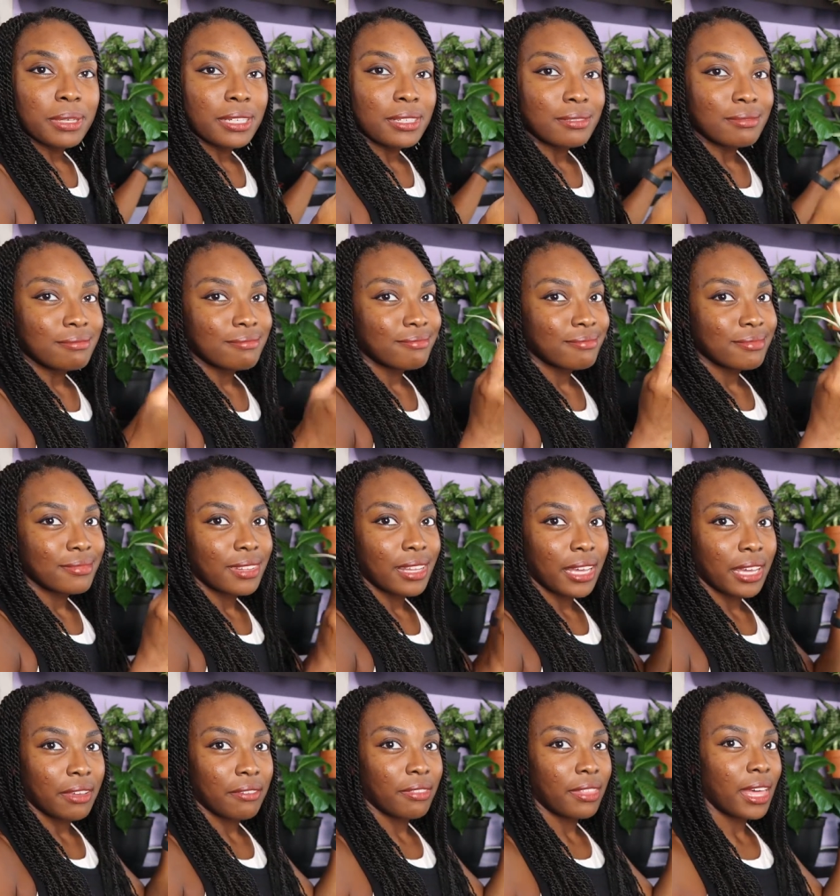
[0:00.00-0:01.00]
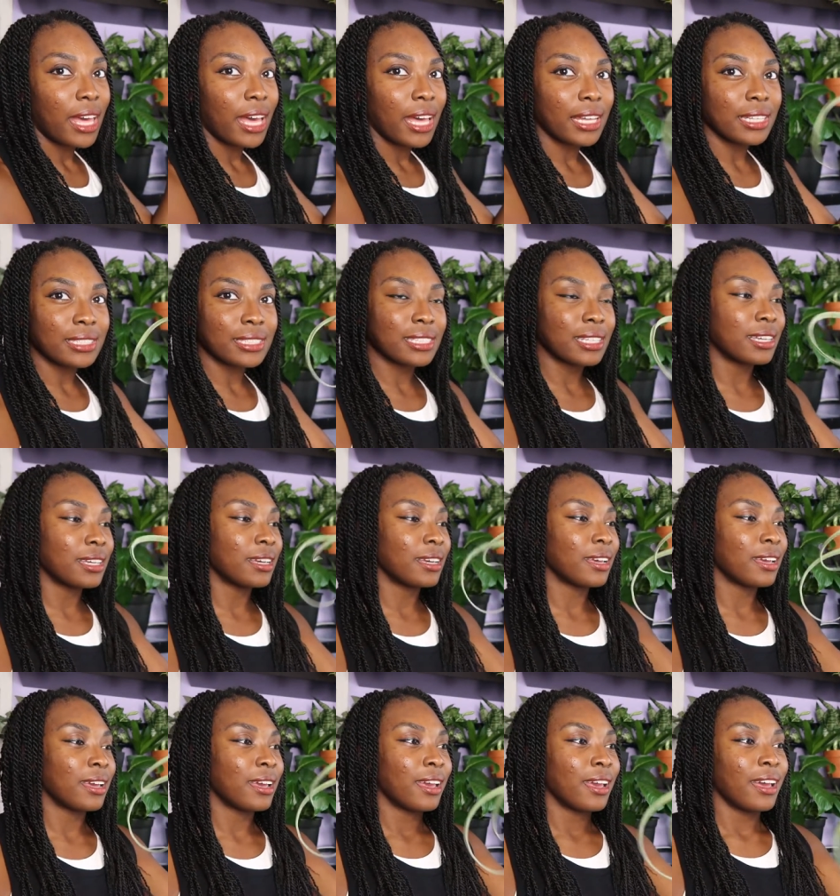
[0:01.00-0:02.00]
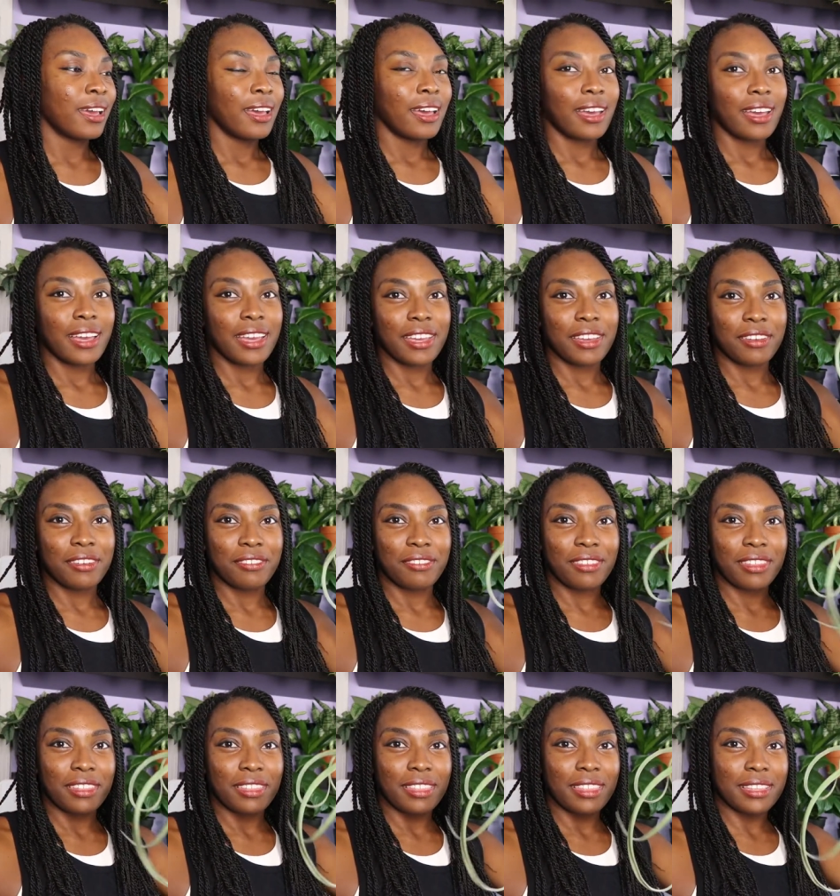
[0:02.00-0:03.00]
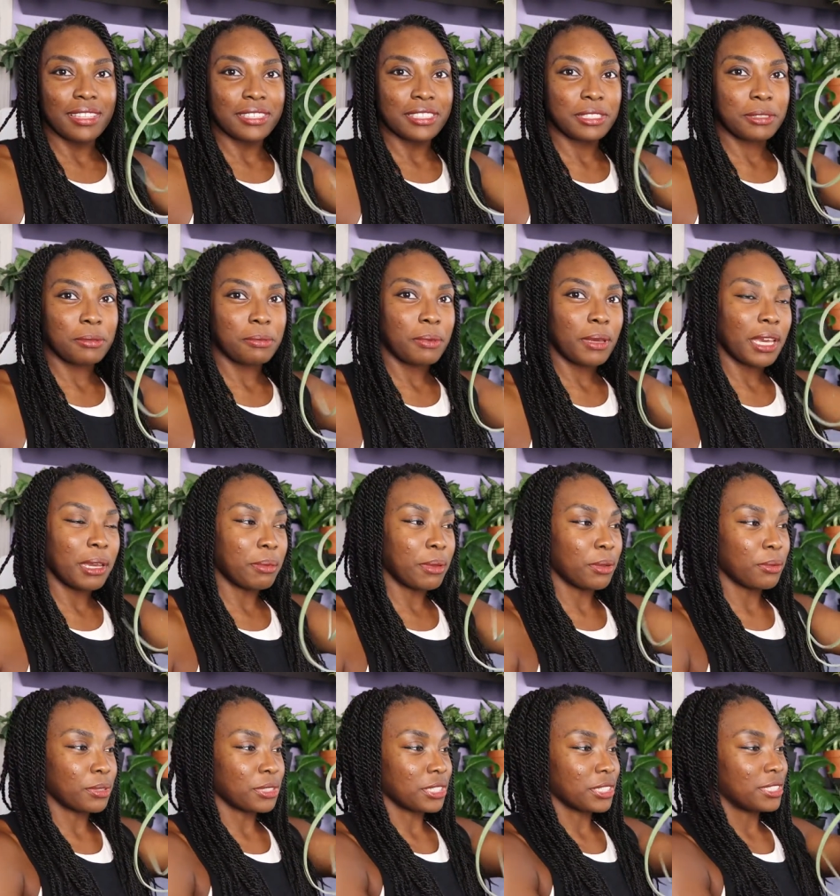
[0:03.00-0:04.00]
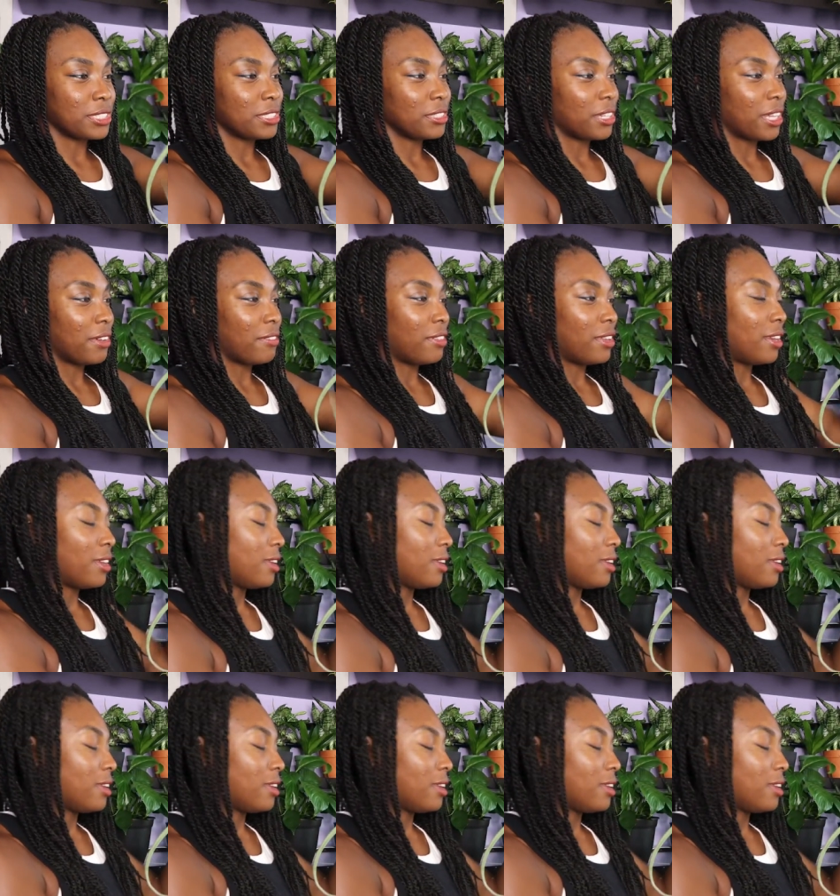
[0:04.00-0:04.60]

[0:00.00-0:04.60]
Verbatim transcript: but I have that. I have this baby, which I still haven't